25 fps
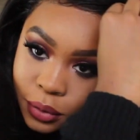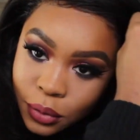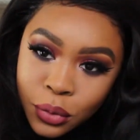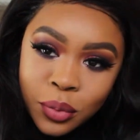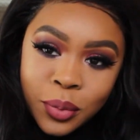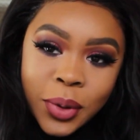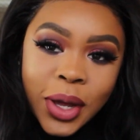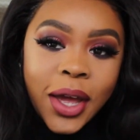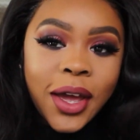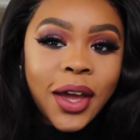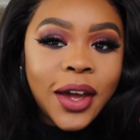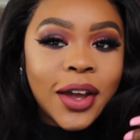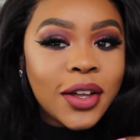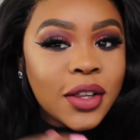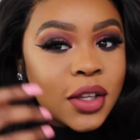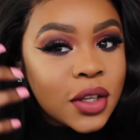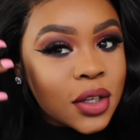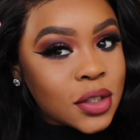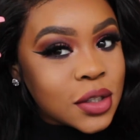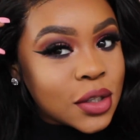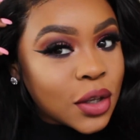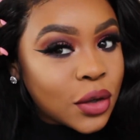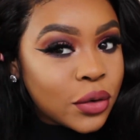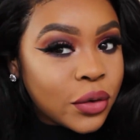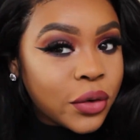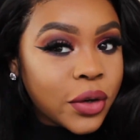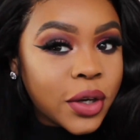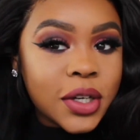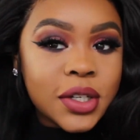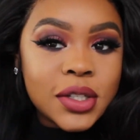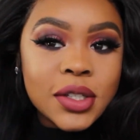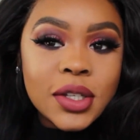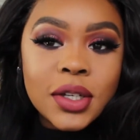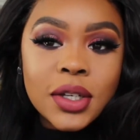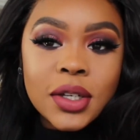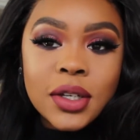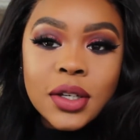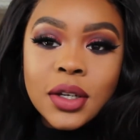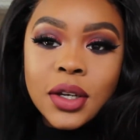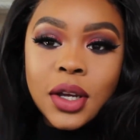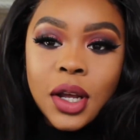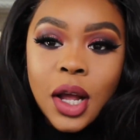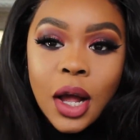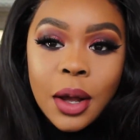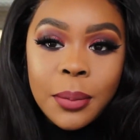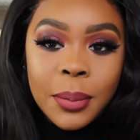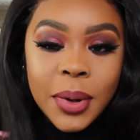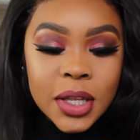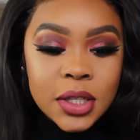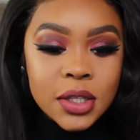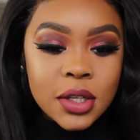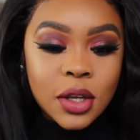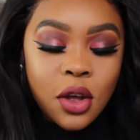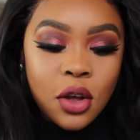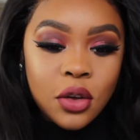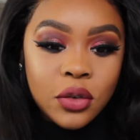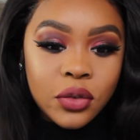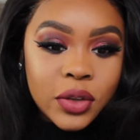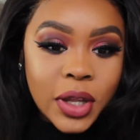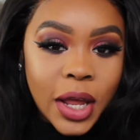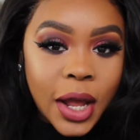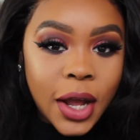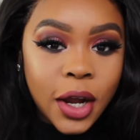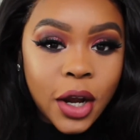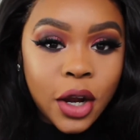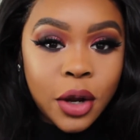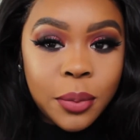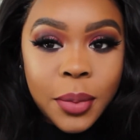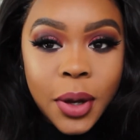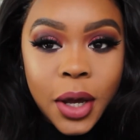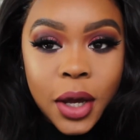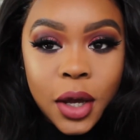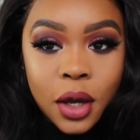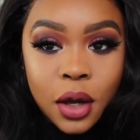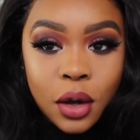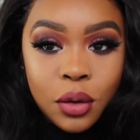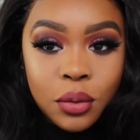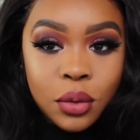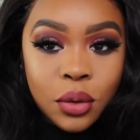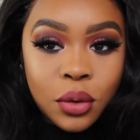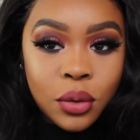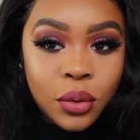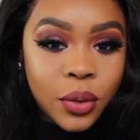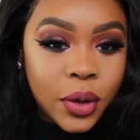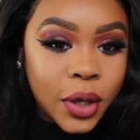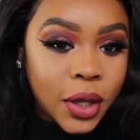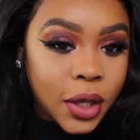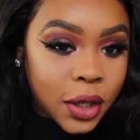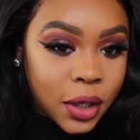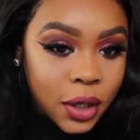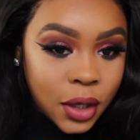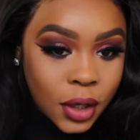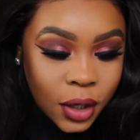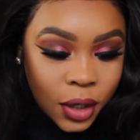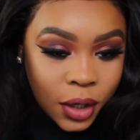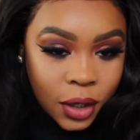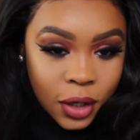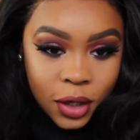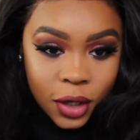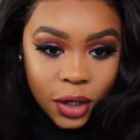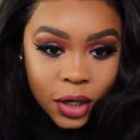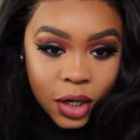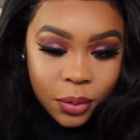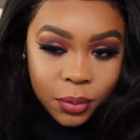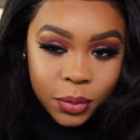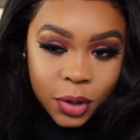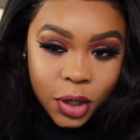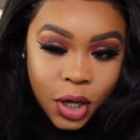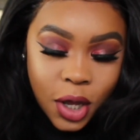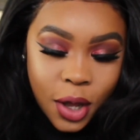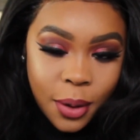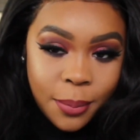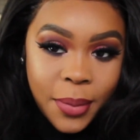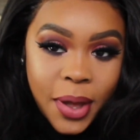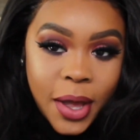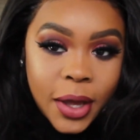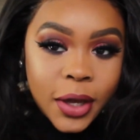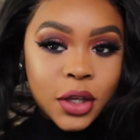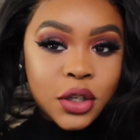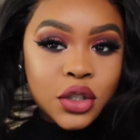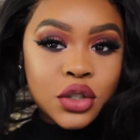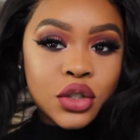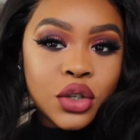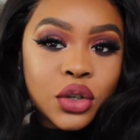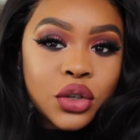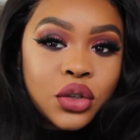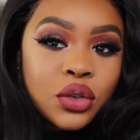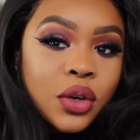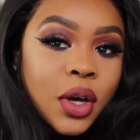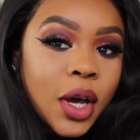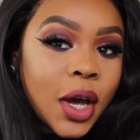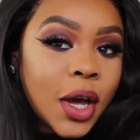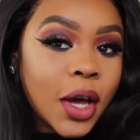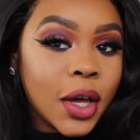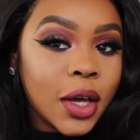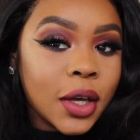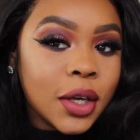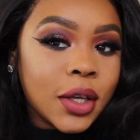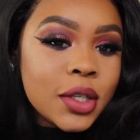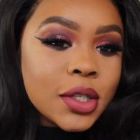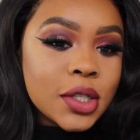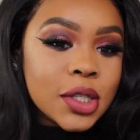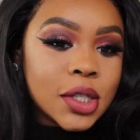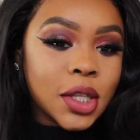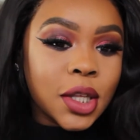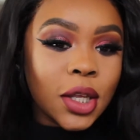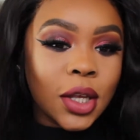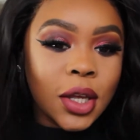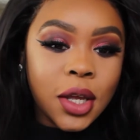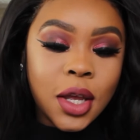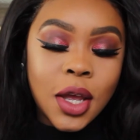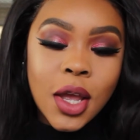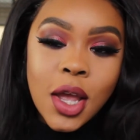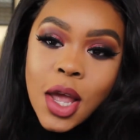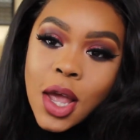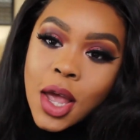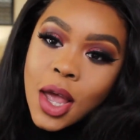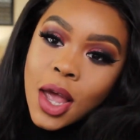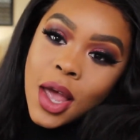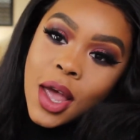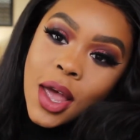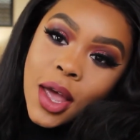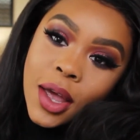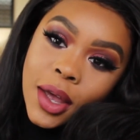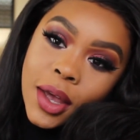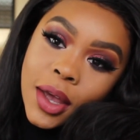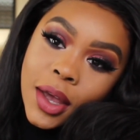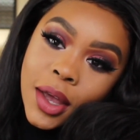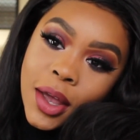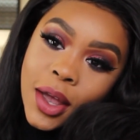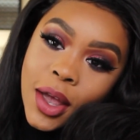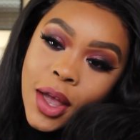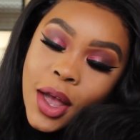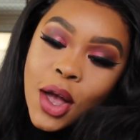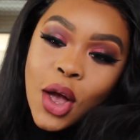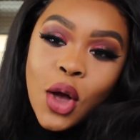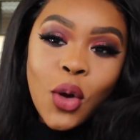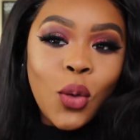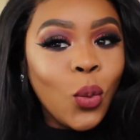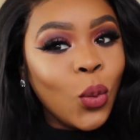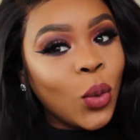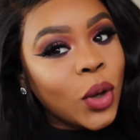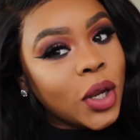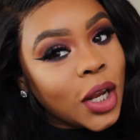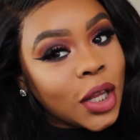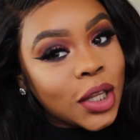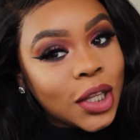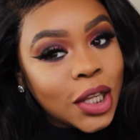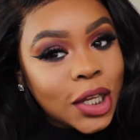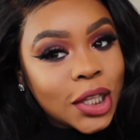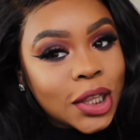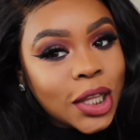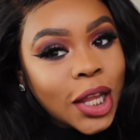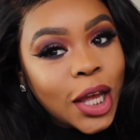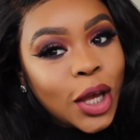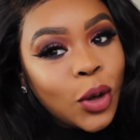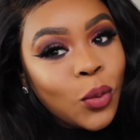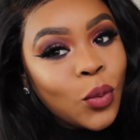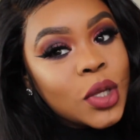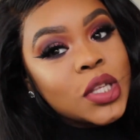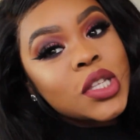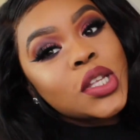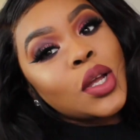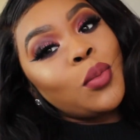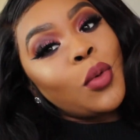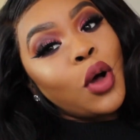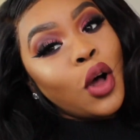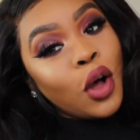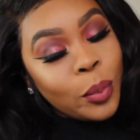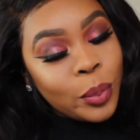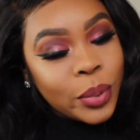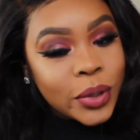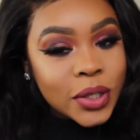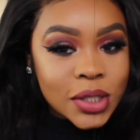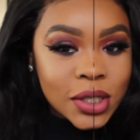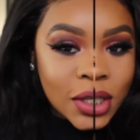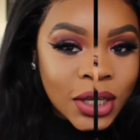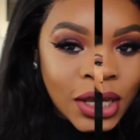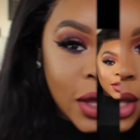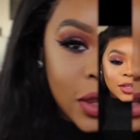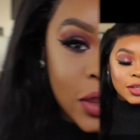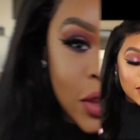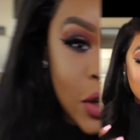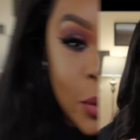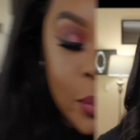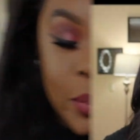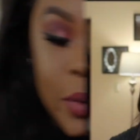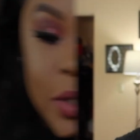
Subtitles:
My hair looks so crazy. I'm about to go flat iron my hair real quick. And I'm gonna come back and show you guys what I look like once I'm all put together.